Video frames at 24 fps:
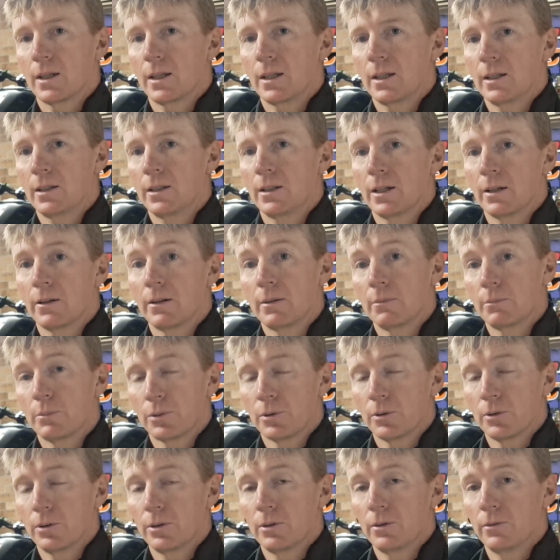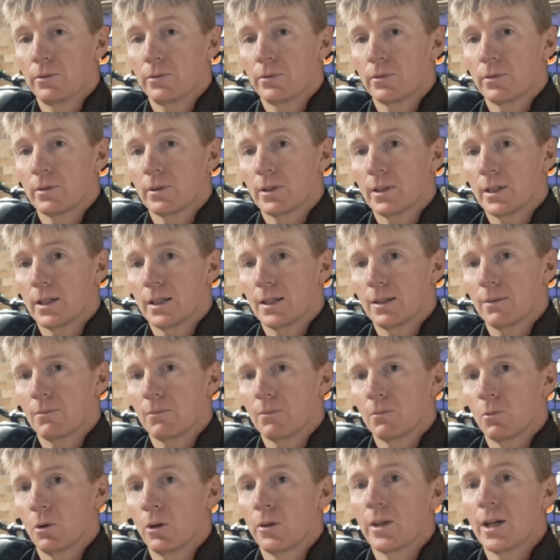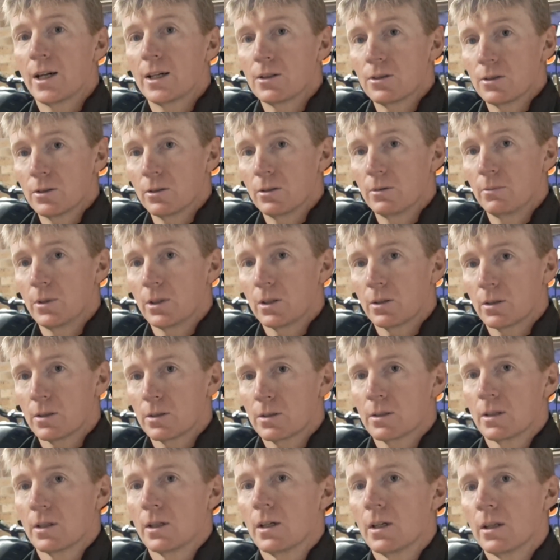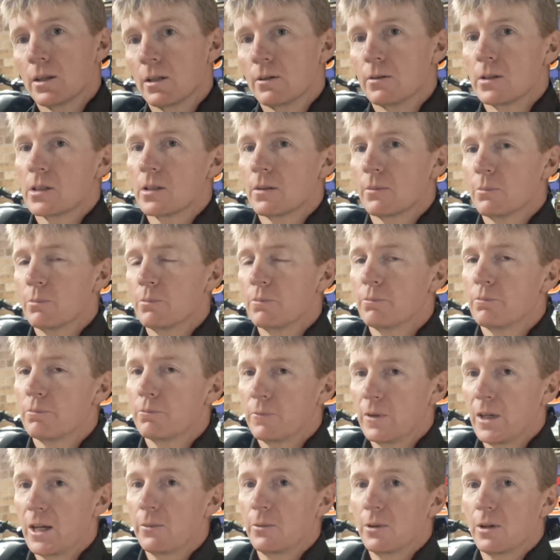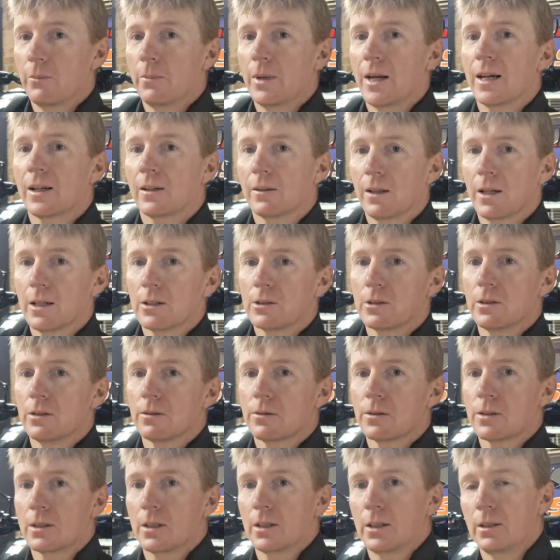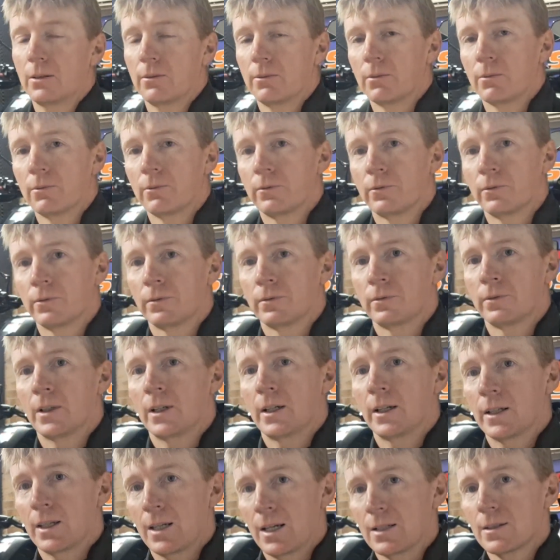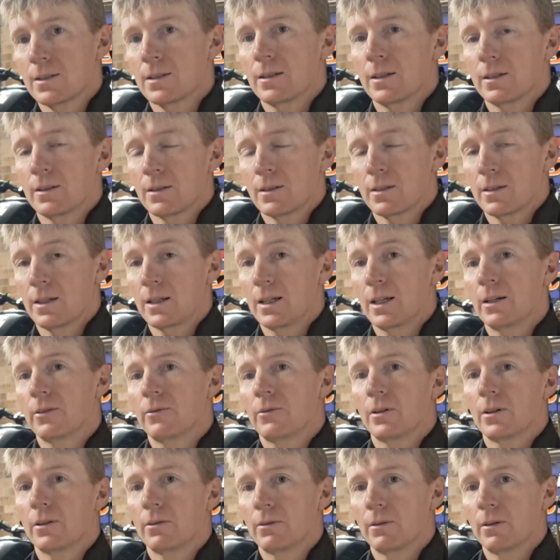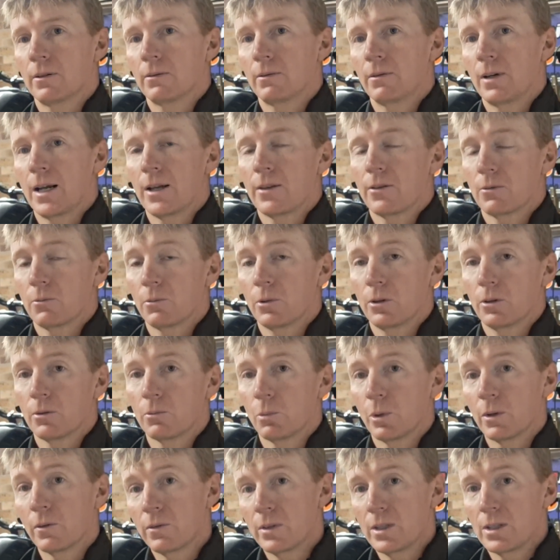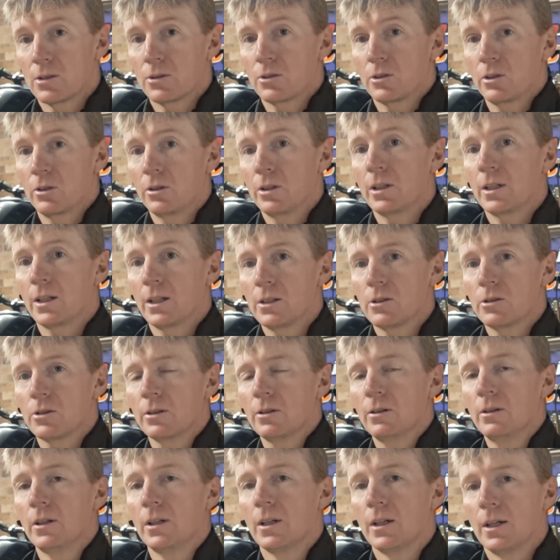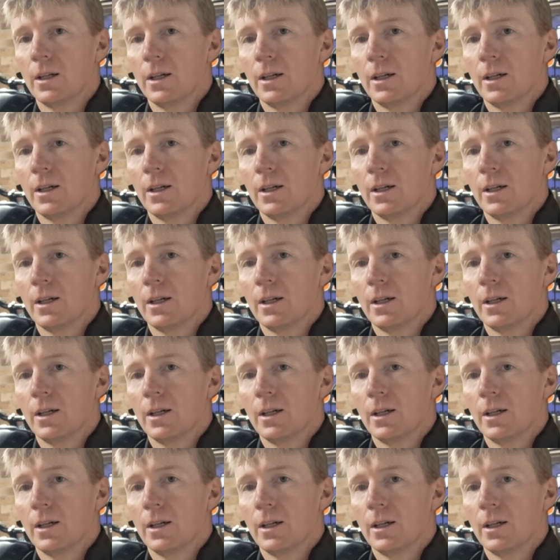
you know, improve what they do, because there is a fair bit of backlash you'll see against CF around the world with this tuning issue.